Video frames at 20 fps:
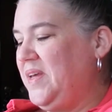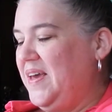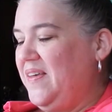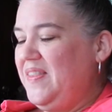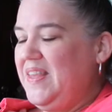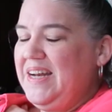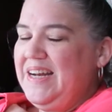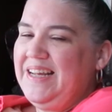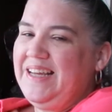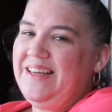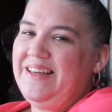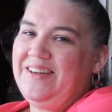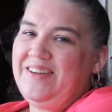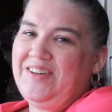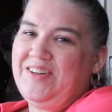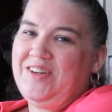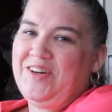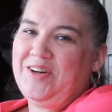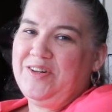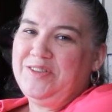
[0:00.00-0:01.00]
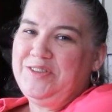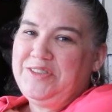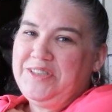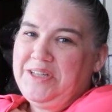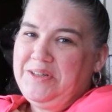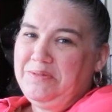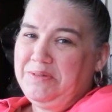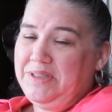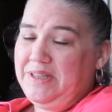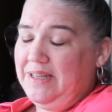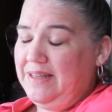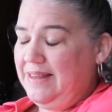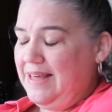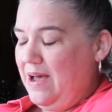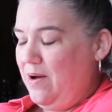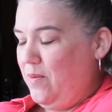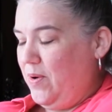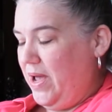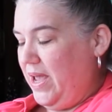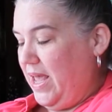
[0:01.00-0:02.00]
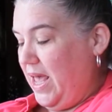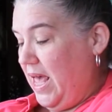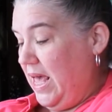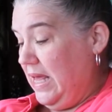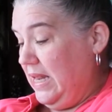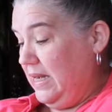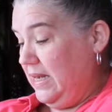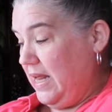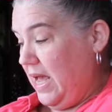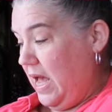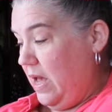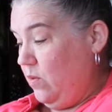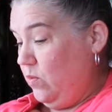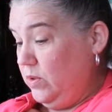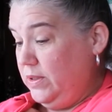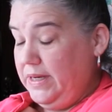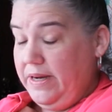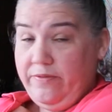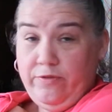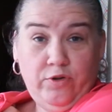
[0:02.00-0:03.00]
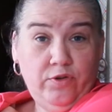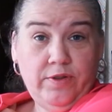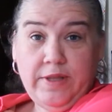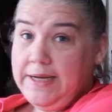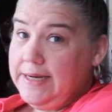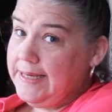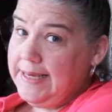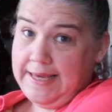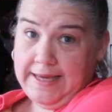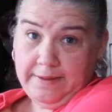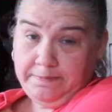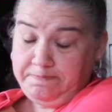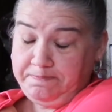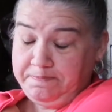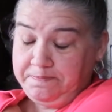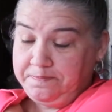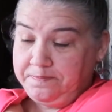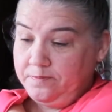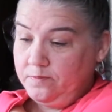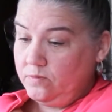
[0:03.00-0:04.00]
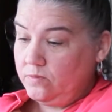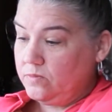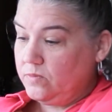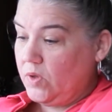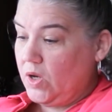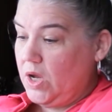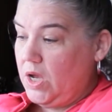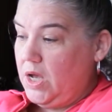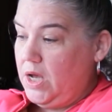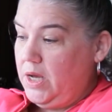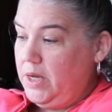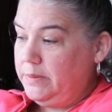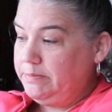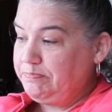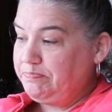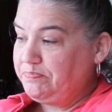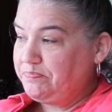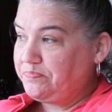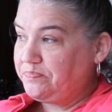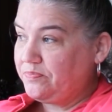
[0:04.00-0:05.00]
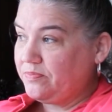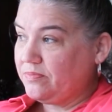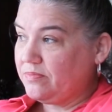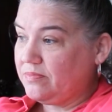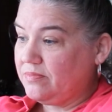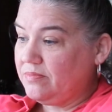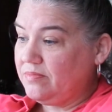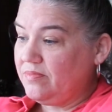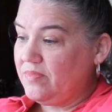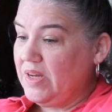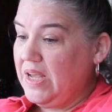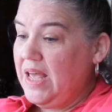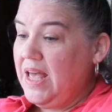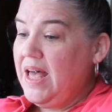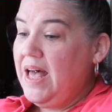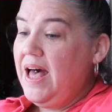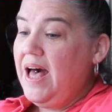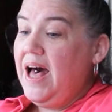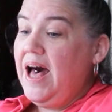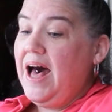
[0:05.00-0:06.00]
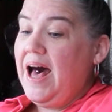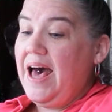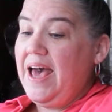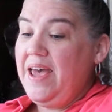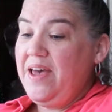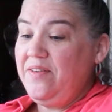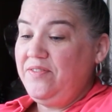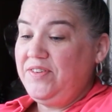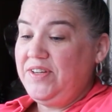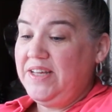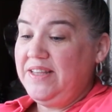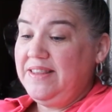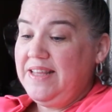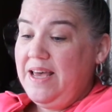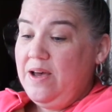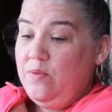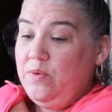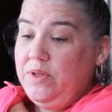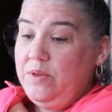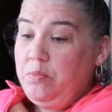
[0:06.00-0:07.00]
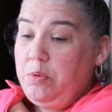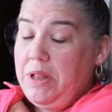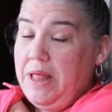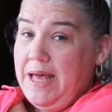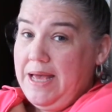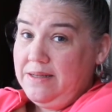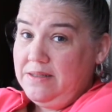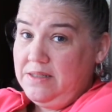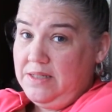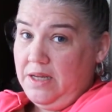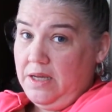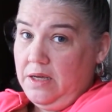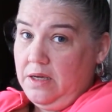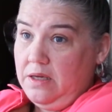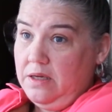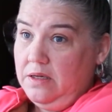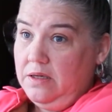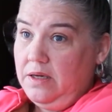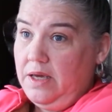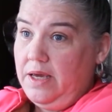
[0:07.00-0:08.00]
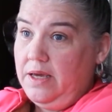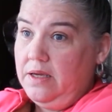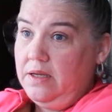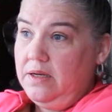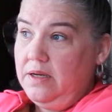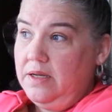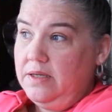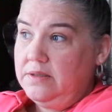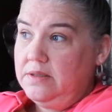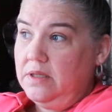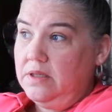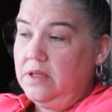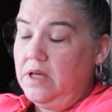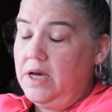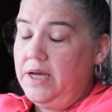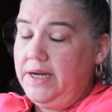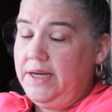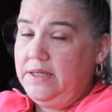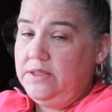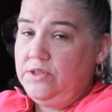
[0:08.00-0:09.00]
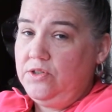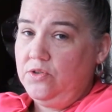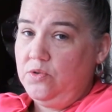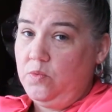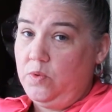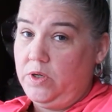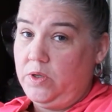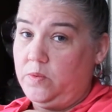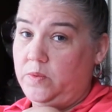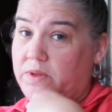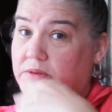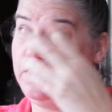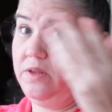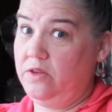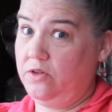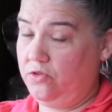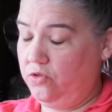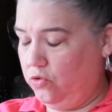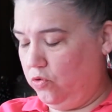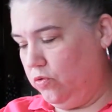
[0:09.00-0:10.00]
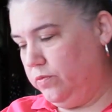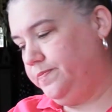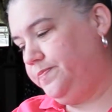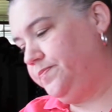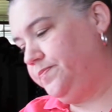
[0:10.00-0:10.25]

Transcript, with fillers: and then I crocheted with it that way. And I will never do that again. Um, I have done that with plastic. And it's a lot easier to work with than the tool.